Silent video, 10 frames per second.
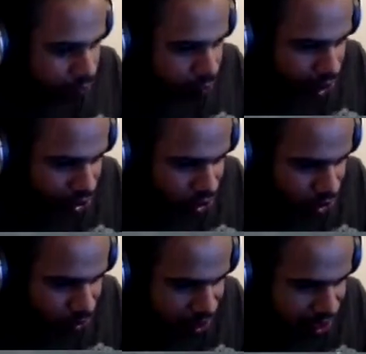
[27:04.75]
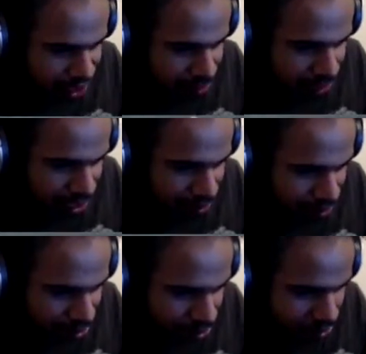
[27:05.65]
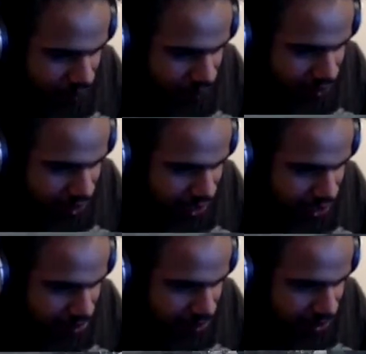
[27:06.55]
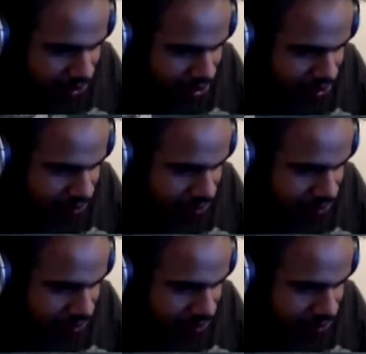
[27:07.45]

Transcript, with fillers: Not sure why it's bad at the moment. Yeah, let's bounce.